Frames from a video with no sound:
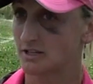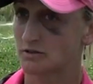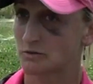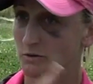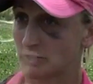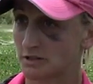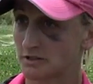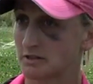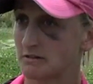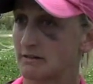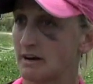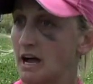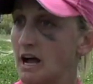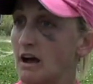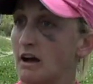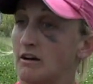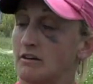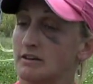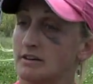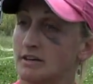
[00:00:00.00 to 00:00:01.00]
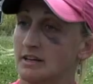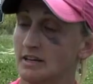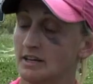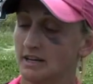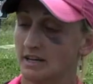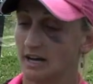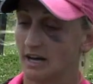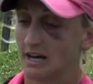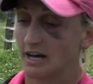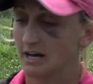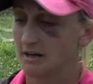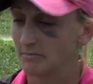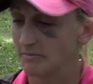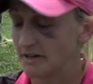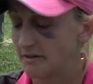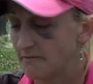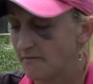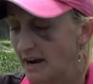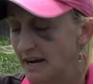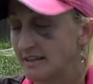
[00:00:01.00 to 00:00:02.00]
swirled around. Um,
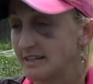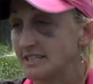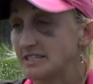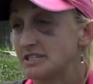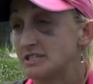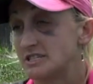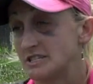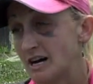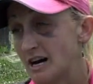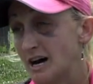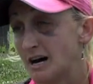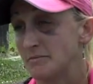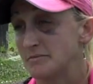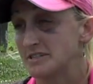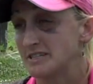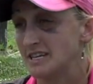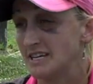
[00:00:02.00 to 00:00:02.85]
it finally stopped.